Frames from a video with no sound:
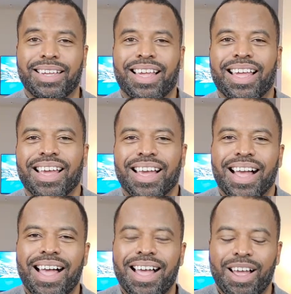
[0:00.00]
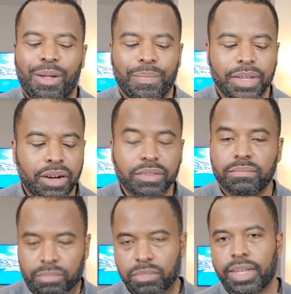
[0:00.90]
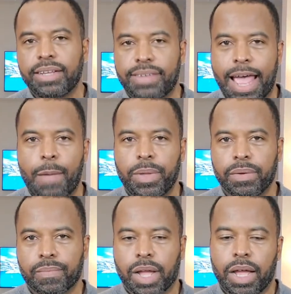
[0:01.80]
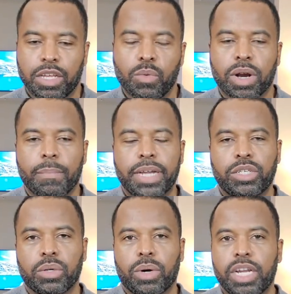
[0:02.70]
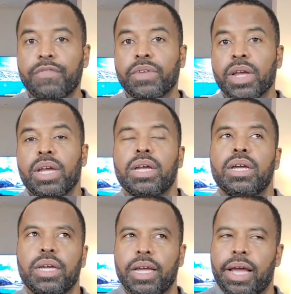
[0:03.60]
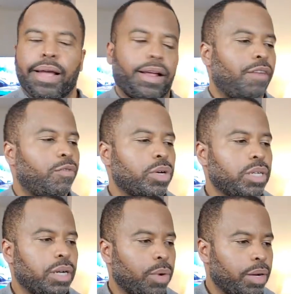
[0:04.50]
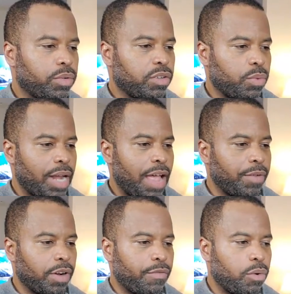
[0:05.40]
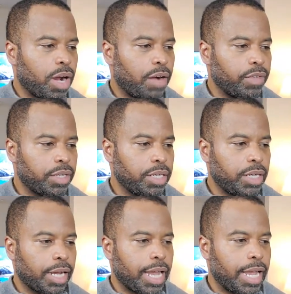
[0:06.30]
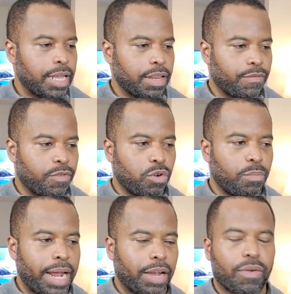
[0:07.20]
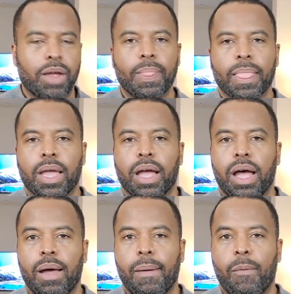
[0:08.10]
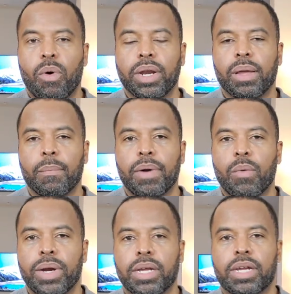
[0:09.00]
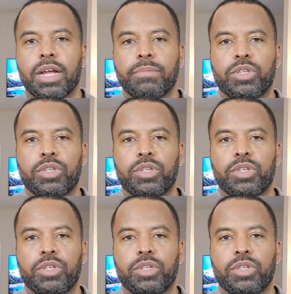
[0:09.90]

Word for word: uh, you know, things happen. Uh, you want to make sure if, eh, unfortunately, we're, since we're not having a full conversation, I can't get the full background uh, on it. But when it comes